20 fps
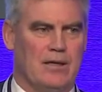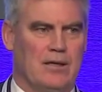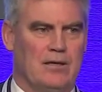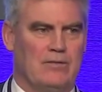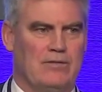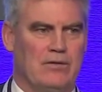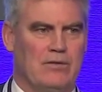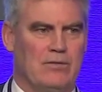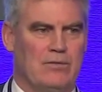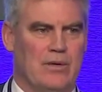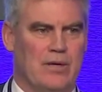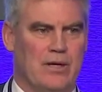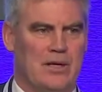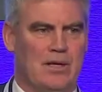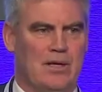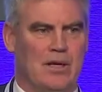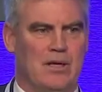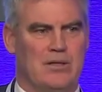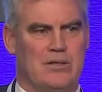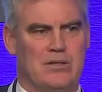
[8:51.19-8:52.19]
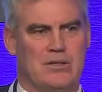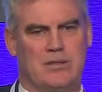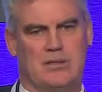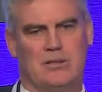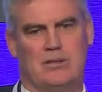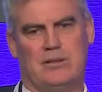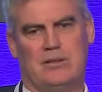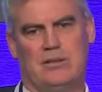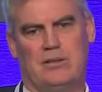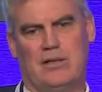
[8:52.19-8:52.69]
If you're really going
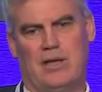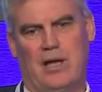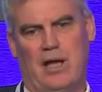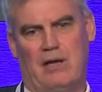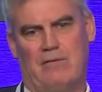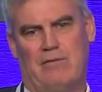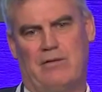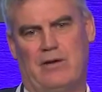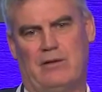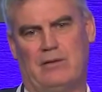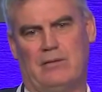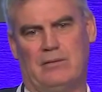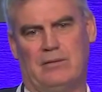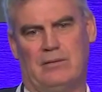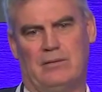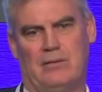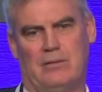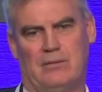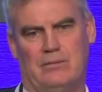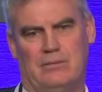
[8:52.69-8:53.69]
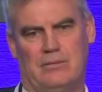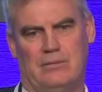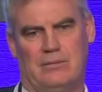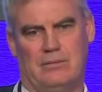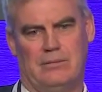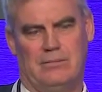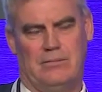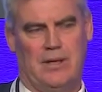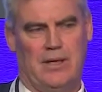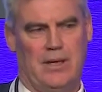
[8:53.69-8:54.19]
to have
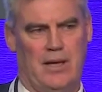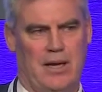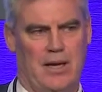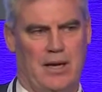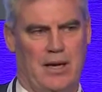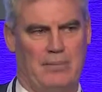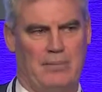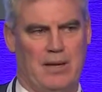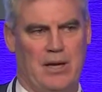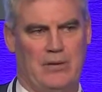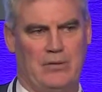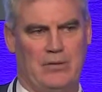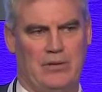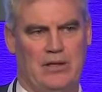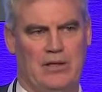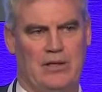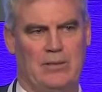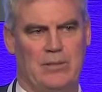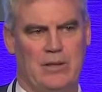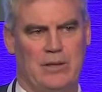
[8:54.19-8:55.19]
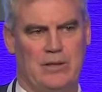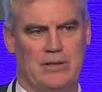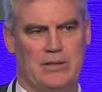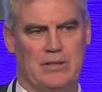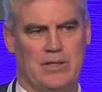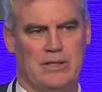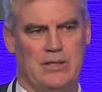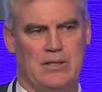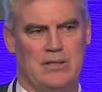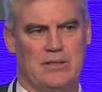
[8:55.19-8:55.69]
um, healthy
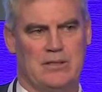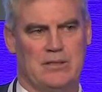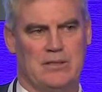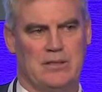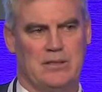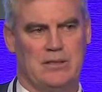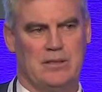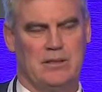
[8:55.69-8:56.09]
communities,